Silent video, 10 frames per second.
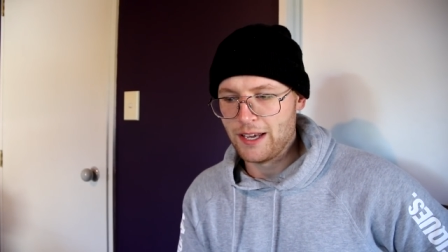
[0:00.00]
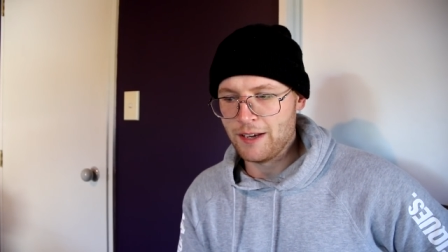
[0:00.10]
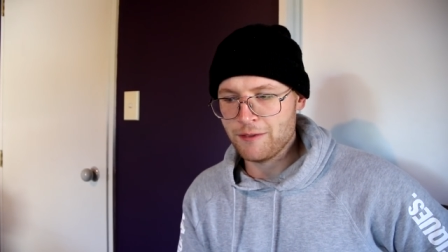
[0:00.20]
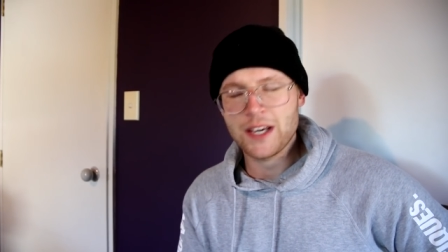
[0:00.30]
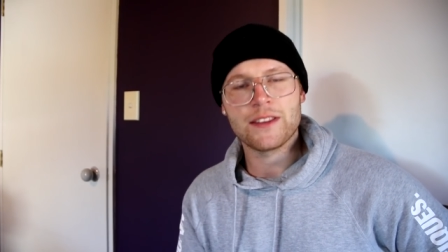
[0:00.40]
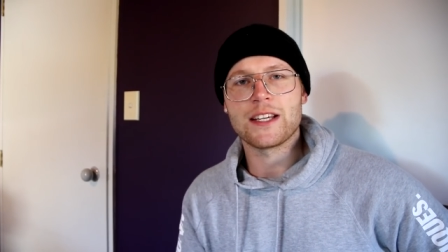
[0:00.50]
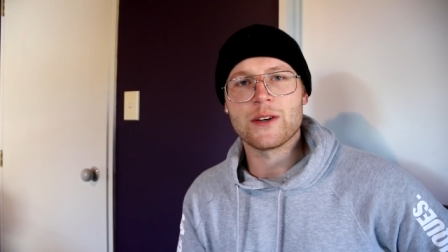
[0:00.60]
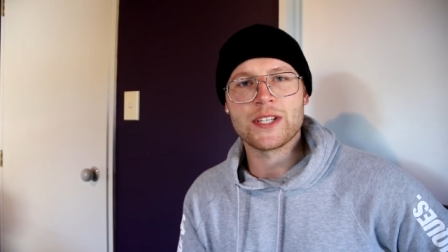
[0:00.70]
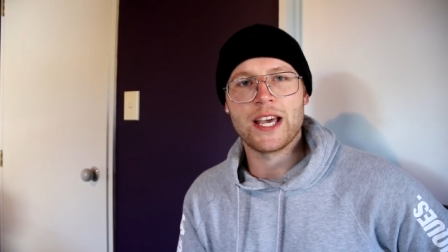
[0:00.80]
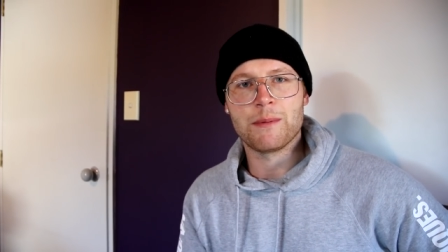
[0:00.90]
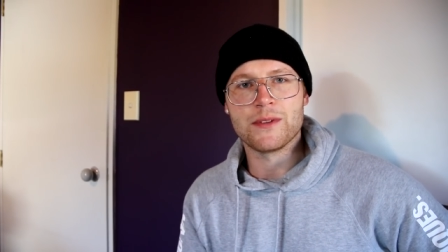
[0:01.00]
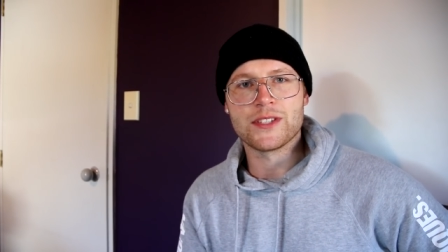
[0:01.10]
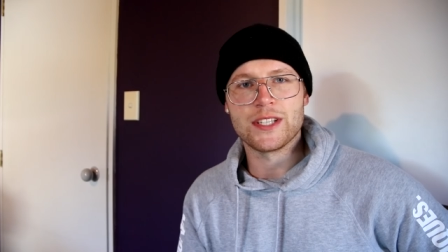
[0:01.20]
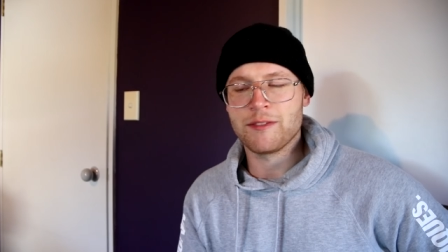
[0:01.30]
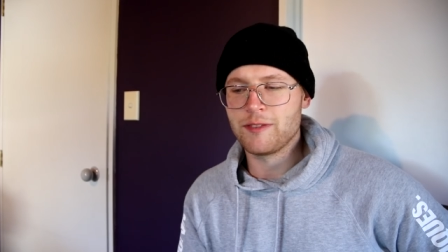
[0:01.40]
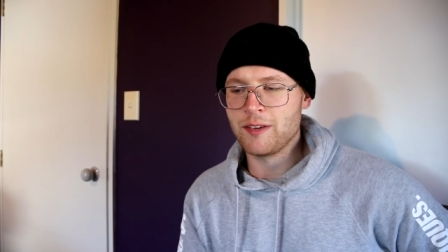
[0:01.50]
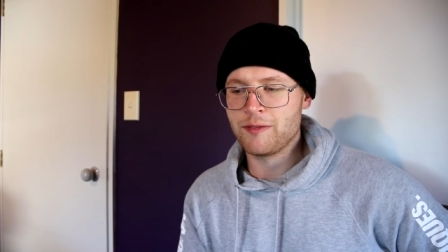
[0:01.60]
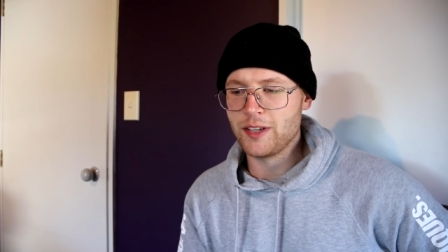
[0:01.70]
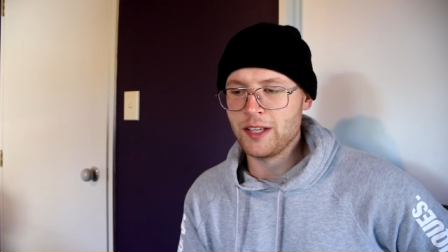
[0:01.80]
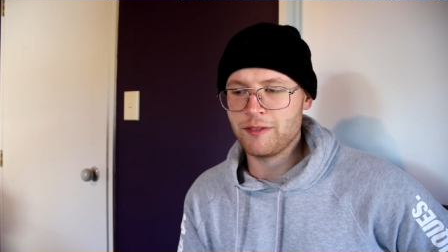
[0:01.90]
If nothing else happens, if
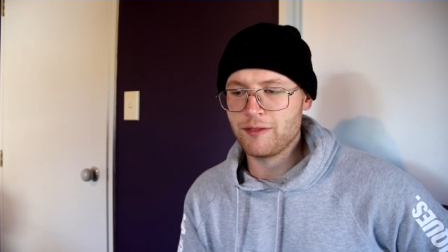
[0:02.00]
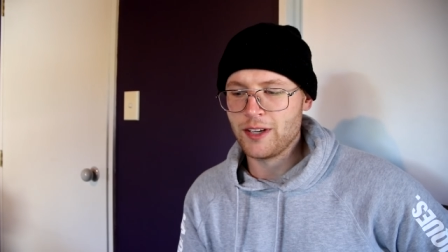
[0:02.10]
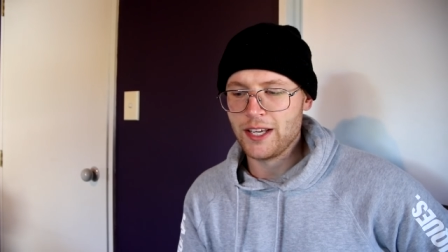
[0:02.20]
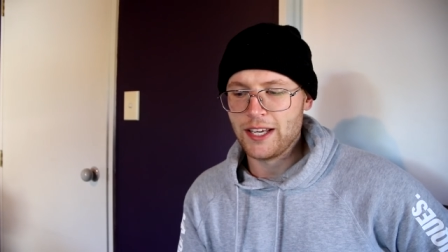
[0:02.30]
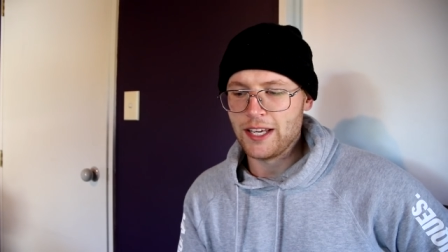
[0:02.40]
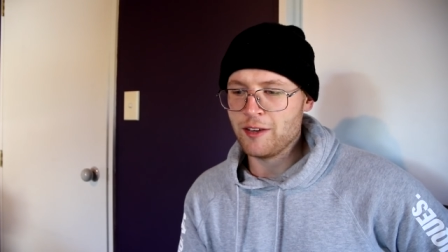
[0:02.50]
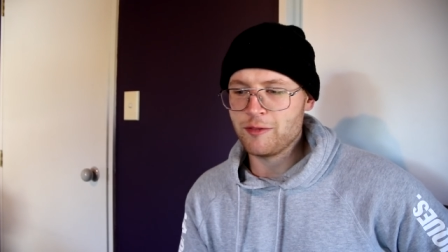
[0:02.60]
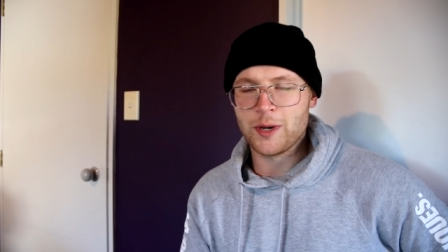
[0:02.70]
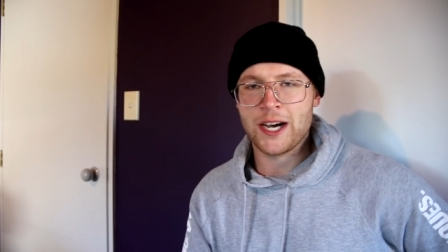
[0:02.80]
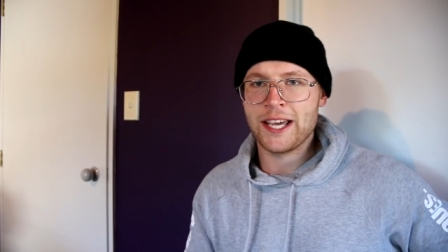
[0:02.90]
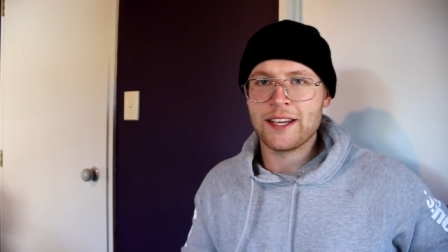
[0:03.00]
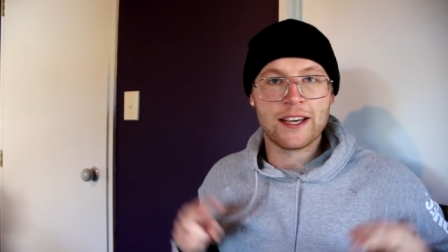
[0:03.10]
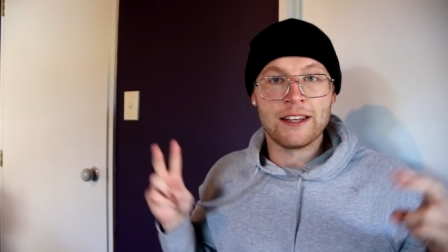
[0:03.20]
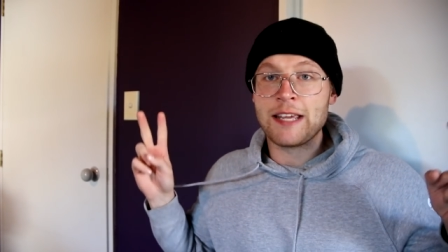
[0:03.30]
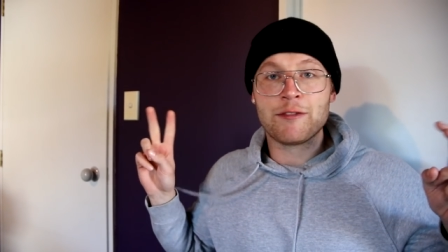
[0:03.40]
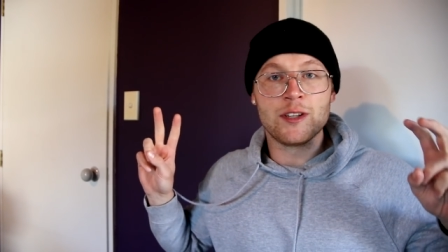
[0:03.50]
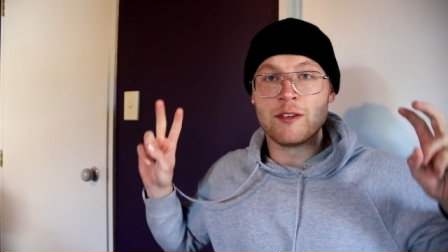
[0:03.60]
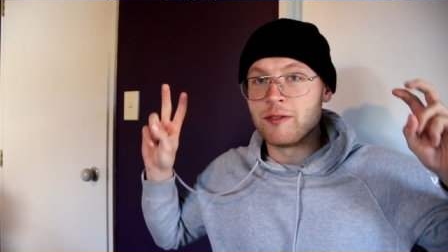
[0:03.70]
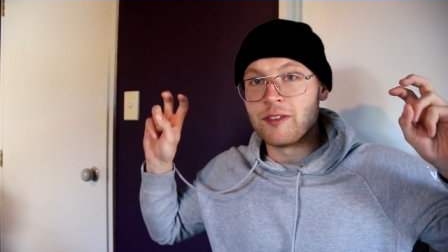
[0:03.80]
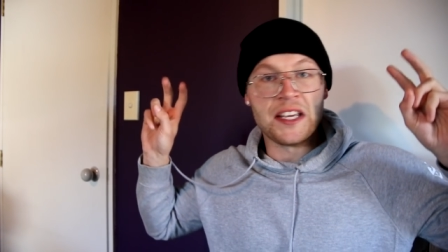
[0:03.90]
if if if my level
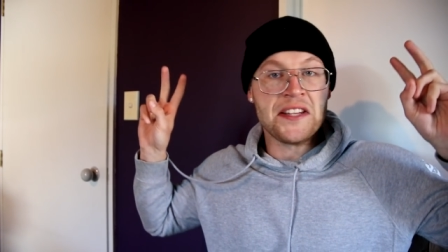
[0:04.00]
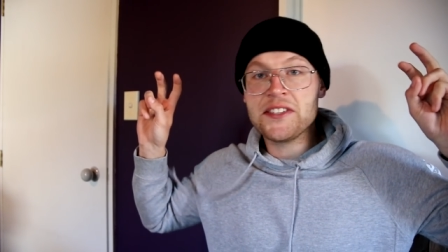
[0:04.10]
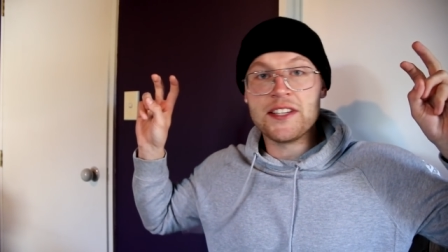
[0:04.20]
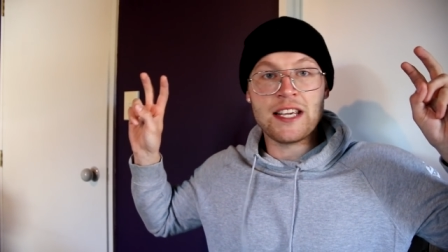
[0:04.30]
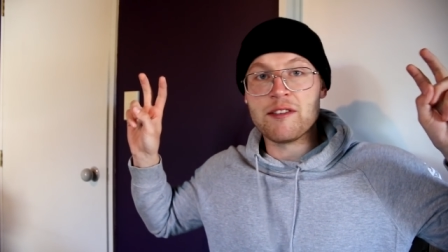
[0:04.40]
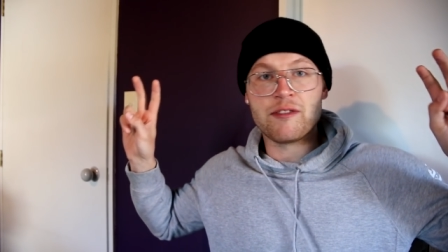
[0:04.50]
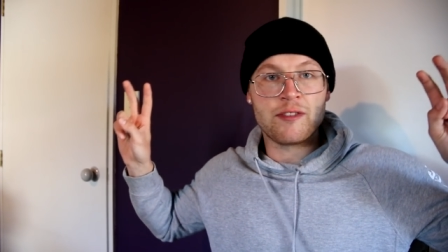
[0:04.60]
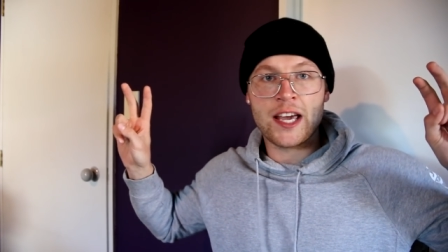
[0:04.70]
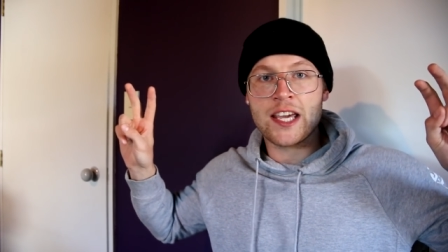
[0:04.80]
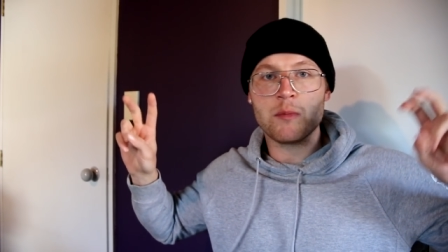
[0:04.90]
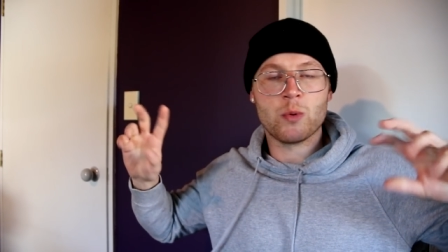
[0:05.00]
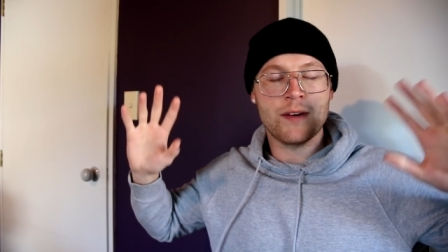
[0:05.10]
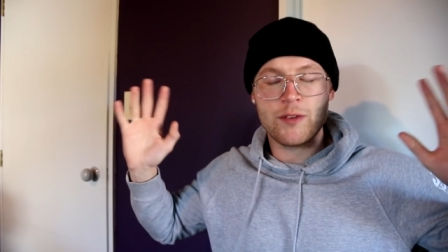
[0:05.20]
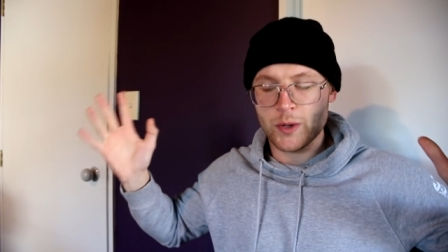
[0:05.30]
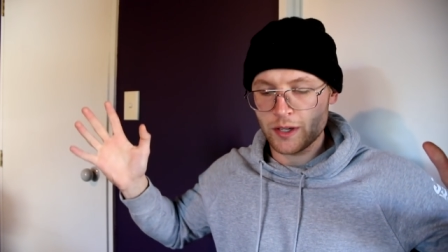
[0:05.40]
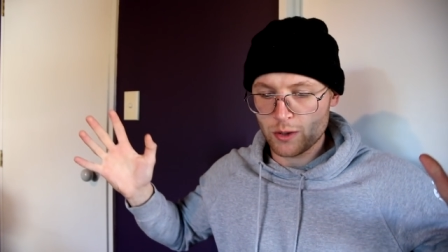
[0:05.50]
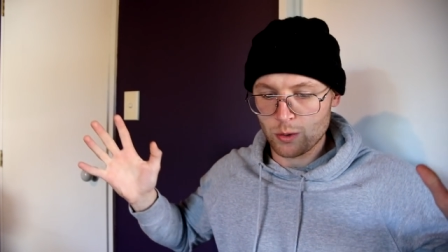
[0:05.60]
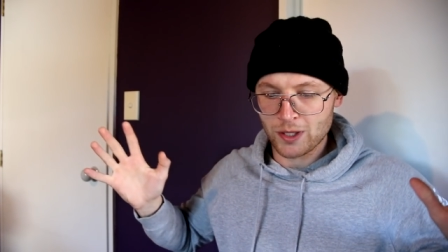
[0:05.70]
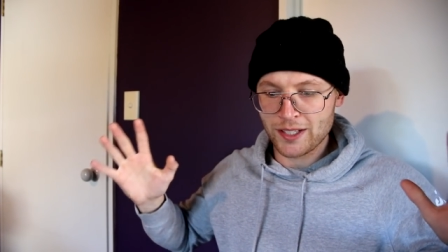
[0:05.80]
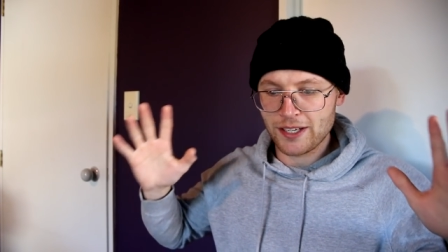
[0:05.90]
of internet fame, or whatever you want to
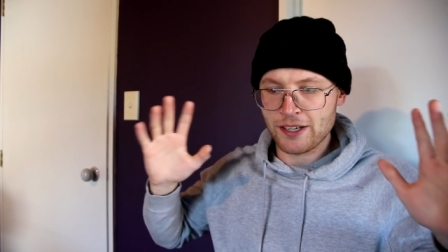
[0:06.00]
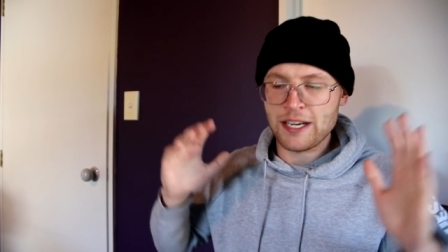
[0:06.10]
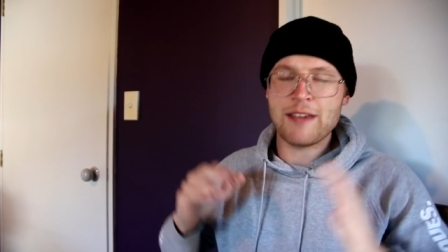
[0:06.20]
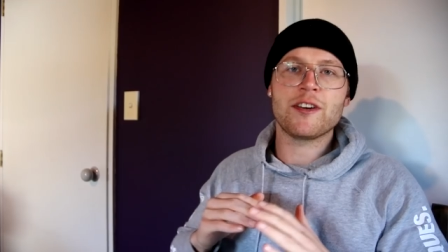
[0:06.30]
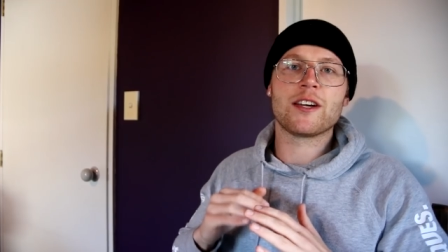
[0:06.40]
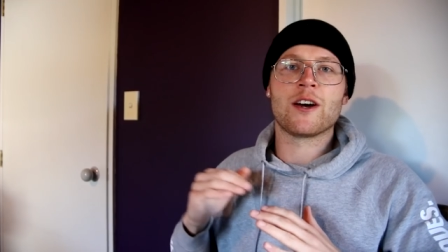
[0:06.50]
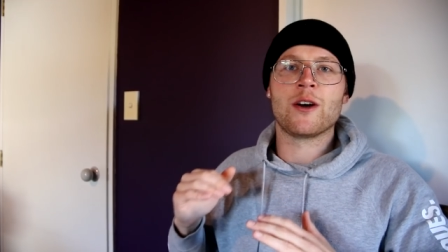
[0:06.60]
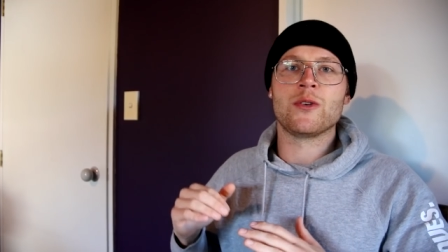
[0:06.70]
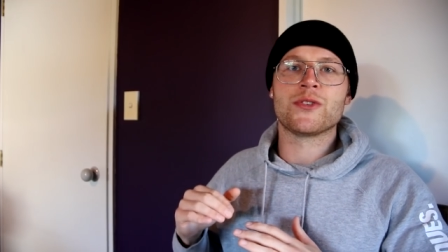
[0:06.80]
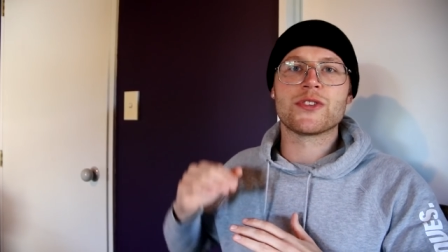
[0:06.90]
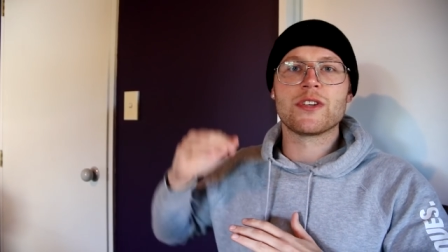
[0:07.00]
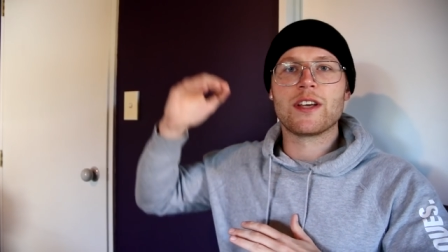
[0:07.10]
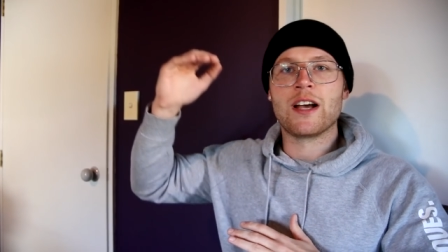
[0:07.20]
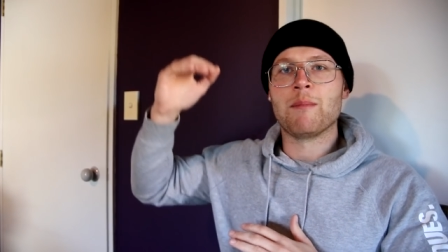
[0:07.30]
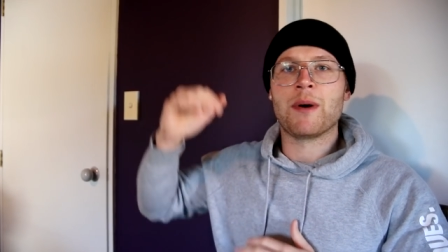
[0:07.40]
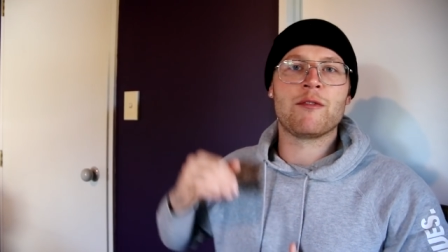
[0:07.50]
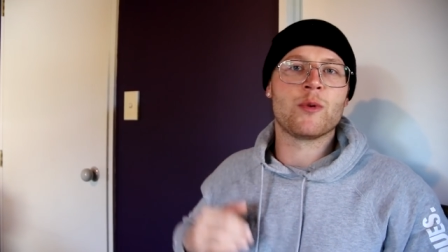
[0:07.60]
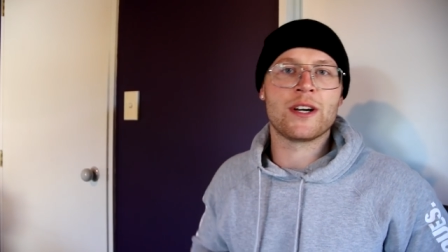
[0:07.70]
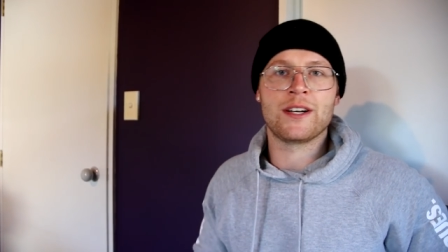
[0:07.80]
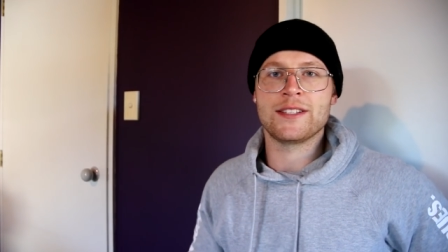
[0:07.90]
call it, never goes above
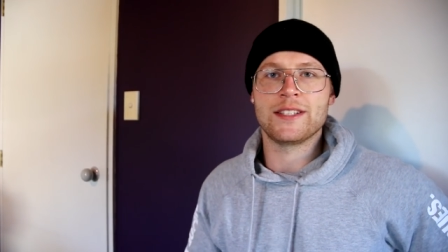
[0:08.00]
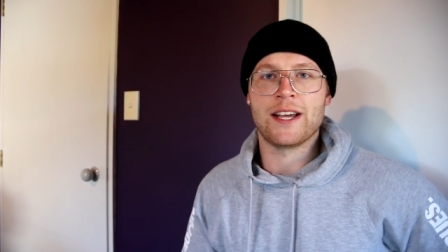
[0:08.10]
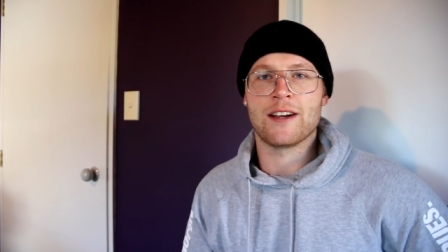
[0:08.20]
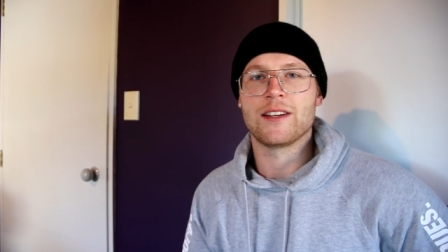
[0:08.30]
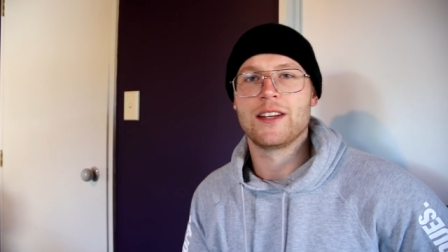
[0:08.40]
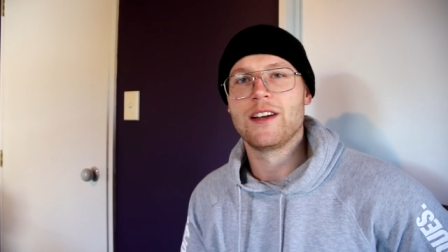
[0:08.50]
what it is now,